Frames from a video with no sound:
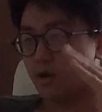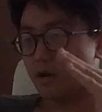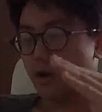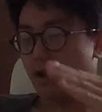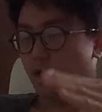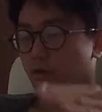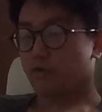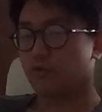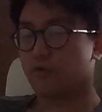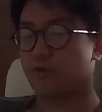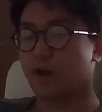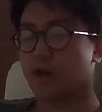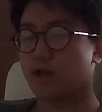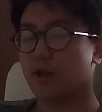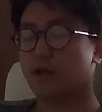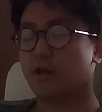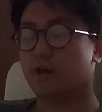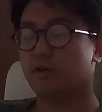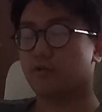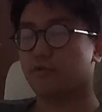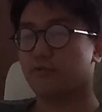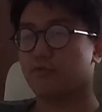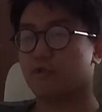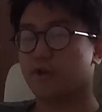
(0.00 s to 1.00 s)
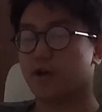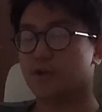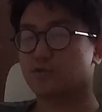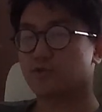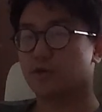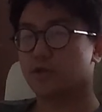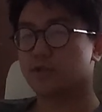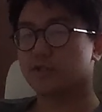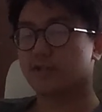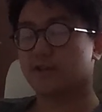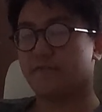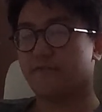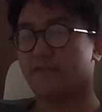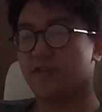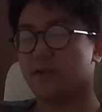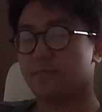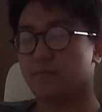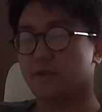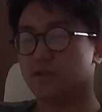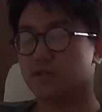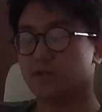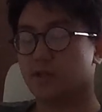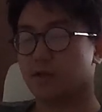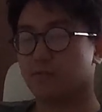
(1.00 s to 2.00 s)
I don't know, you guys, I don't know if you guys will understand
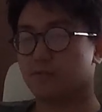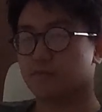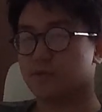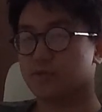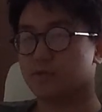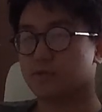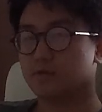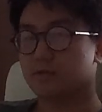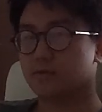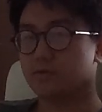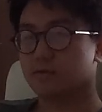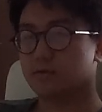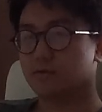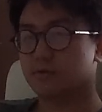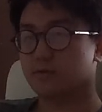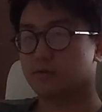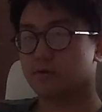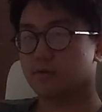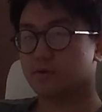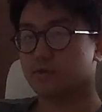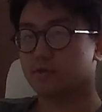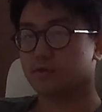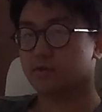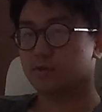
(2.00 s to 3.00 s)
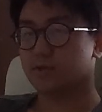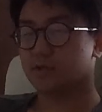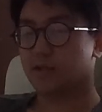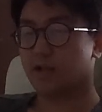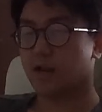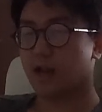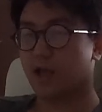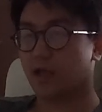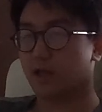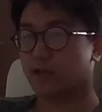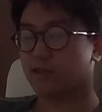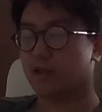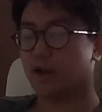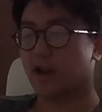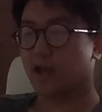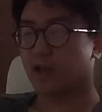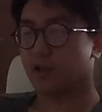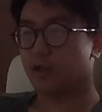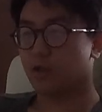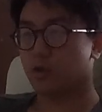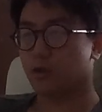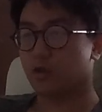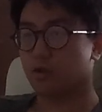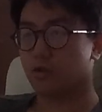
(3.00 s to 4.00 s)
Vietnamese names. Because they're like, they're like
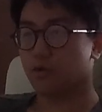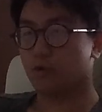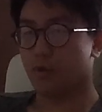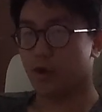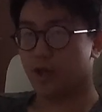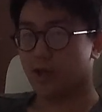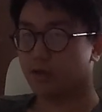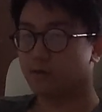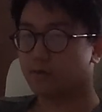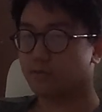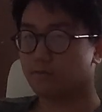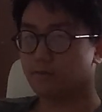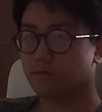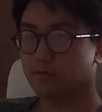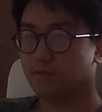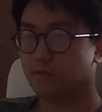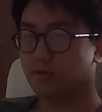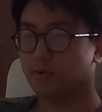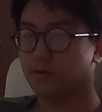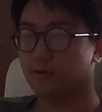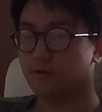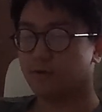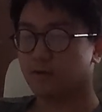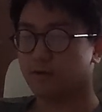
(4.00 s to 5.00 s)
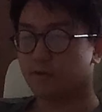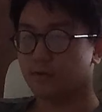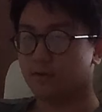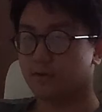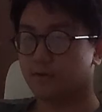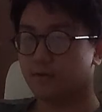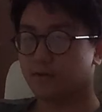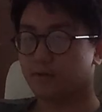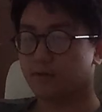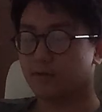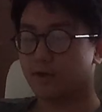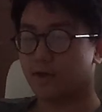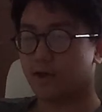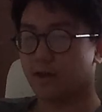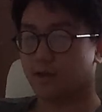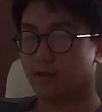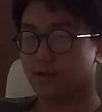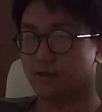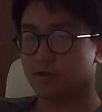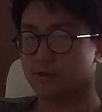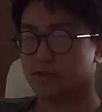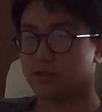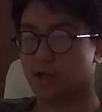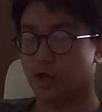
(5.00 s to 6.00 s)
weird
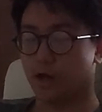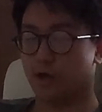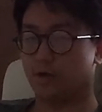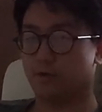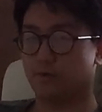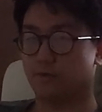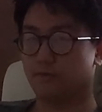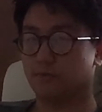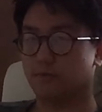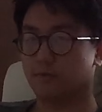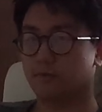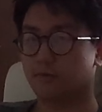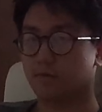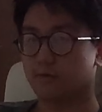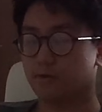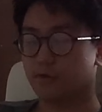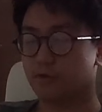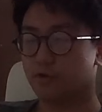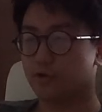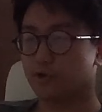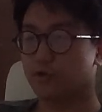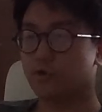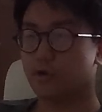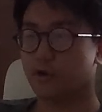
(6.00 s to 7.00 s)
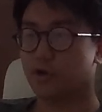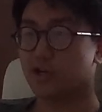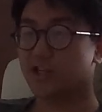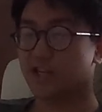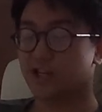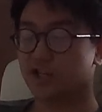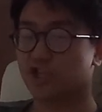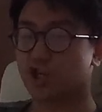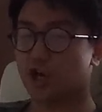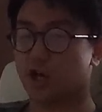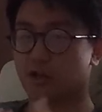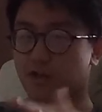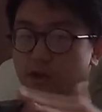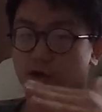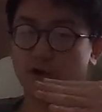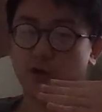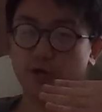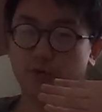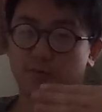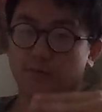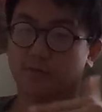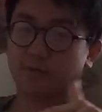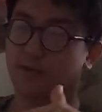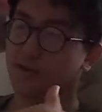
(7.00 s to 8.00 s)
and Chun. No, you know, it's not Chun.
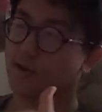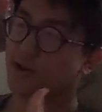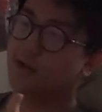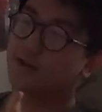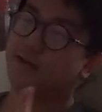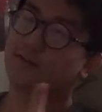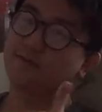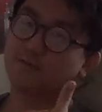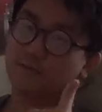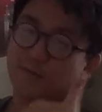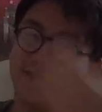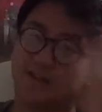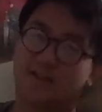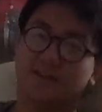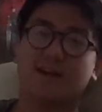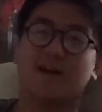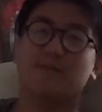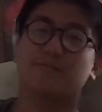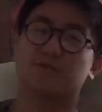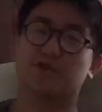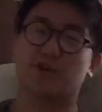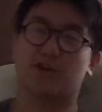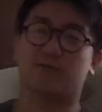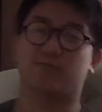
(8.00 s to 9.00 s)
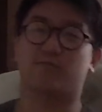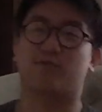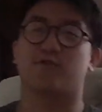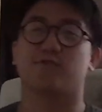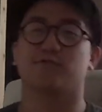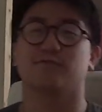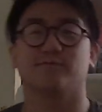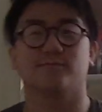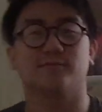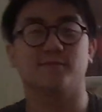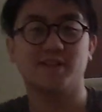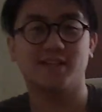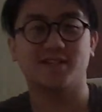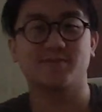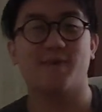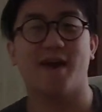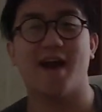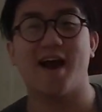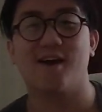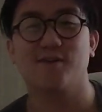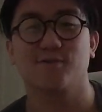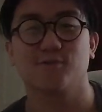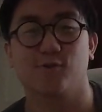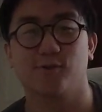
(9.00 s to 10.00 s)
Oh, I'm Chun. It's my
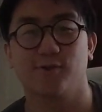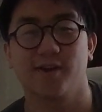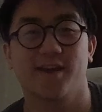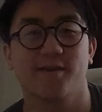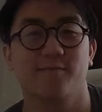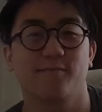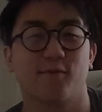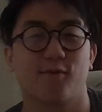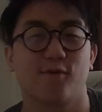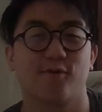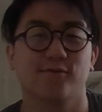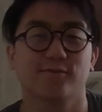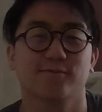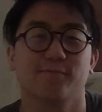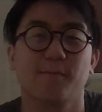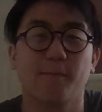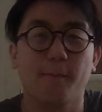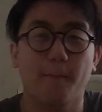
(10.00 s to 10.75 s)
household name, bro.